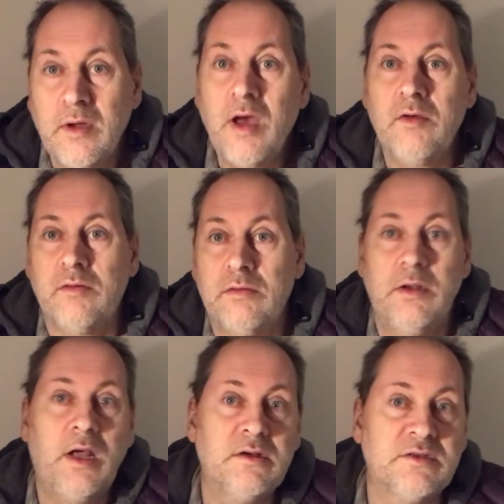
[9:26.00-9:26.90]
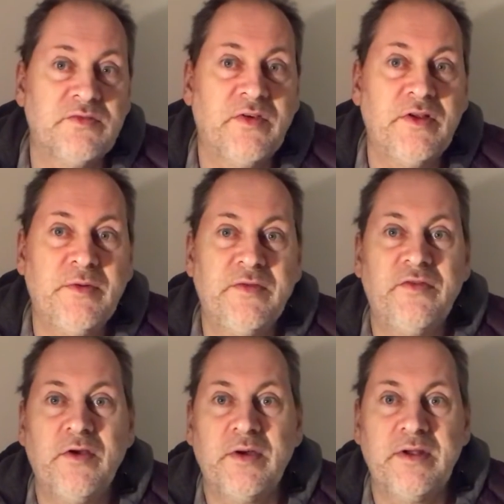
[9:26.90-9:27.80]
oh, lungs filled with
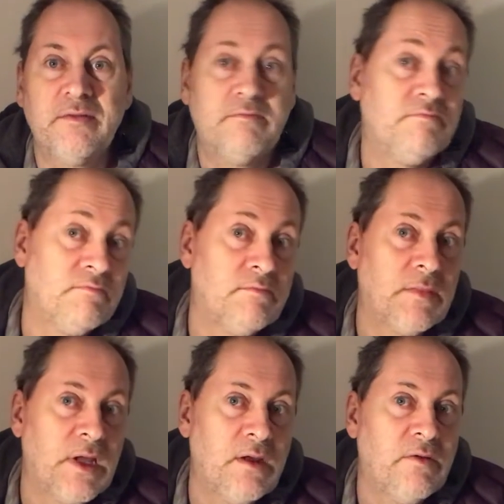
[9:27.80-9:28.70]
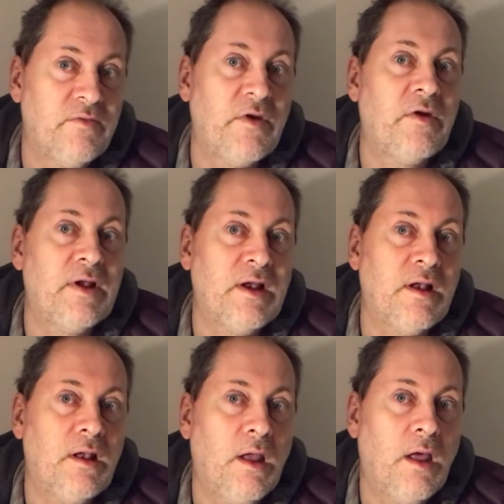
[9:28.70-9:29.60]
fluid, very
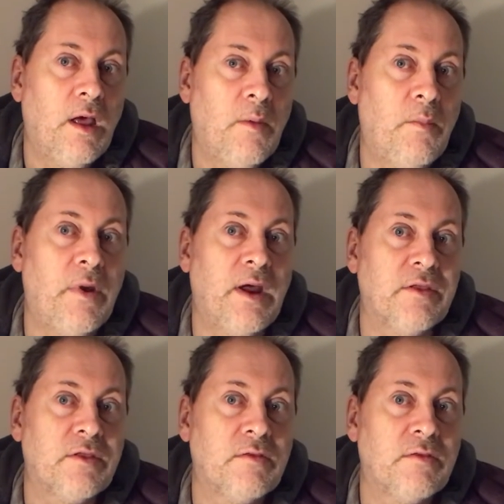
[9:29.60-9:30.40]
little breath.